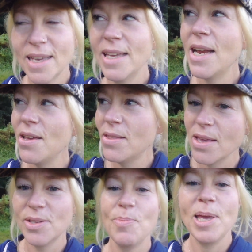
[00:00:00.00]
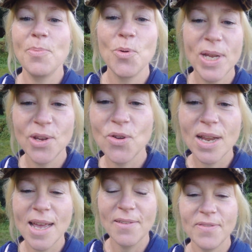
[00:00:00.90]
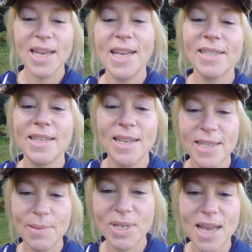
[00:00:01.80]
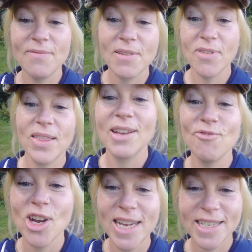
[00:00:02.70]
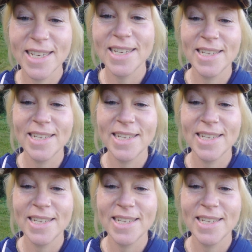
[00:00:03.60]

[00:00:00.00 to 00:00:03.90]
you know, those people in your life that seem to have everything right.